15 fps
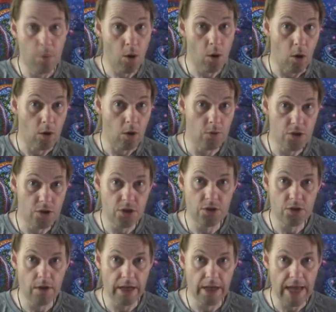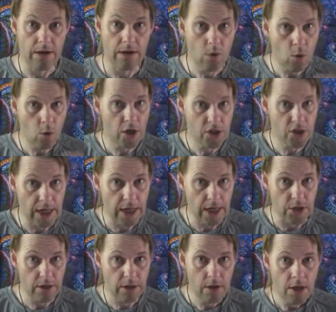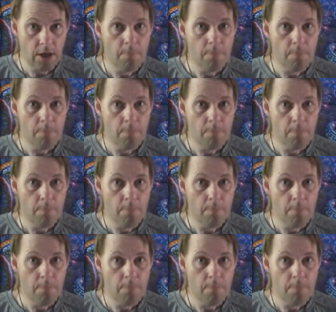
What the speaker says: block, which is again quite challenging,